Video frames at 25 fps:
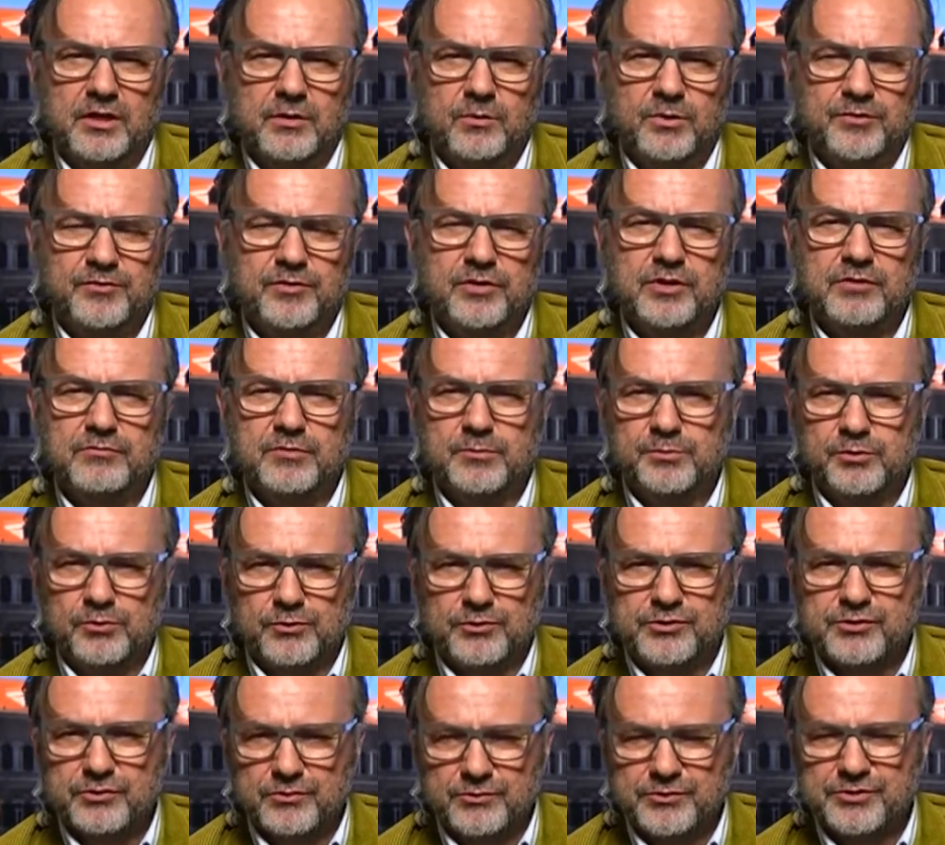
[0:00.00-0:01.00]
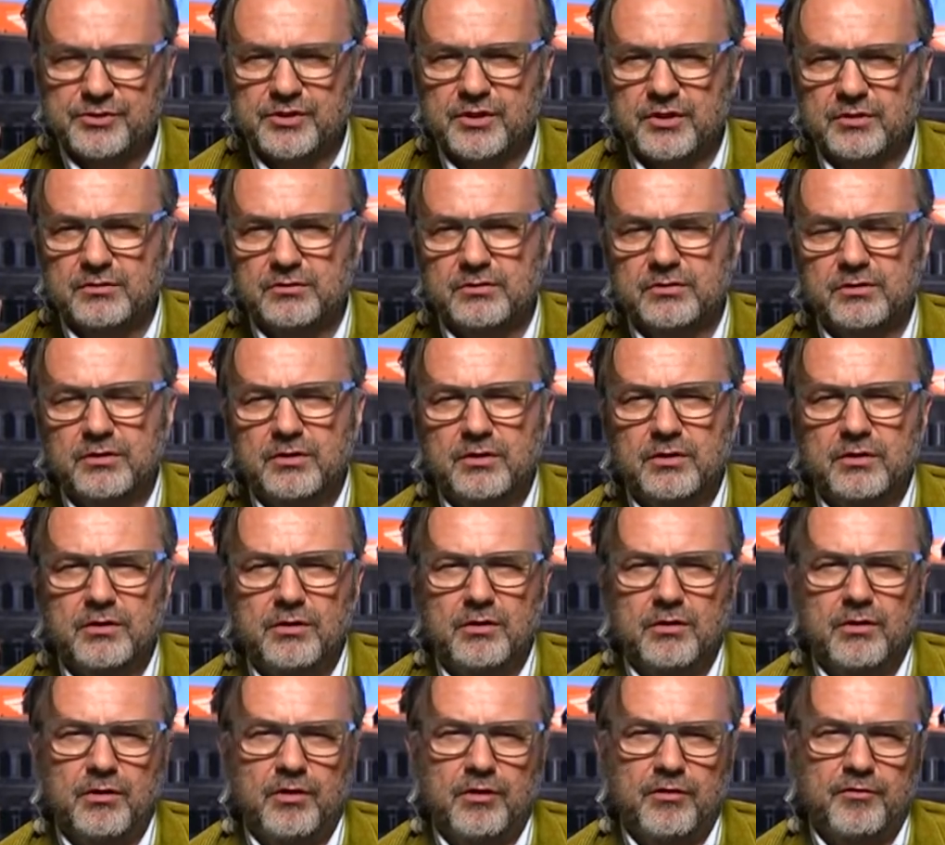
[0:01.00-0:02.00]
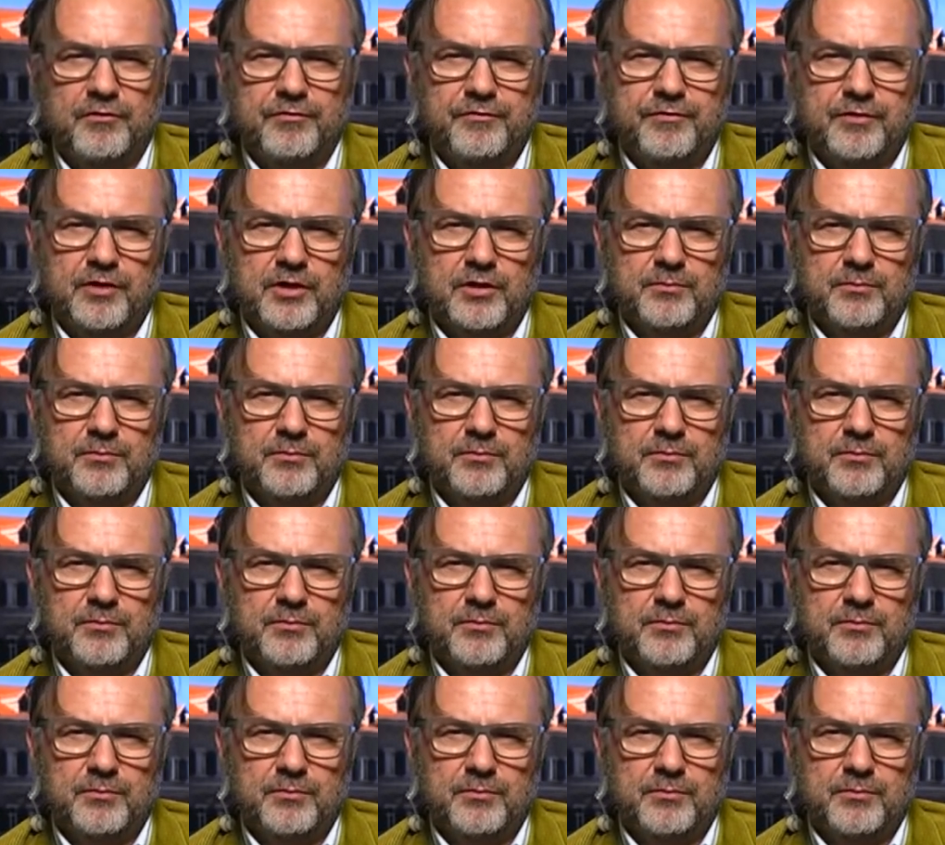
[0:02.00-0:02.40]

We've heard reports also of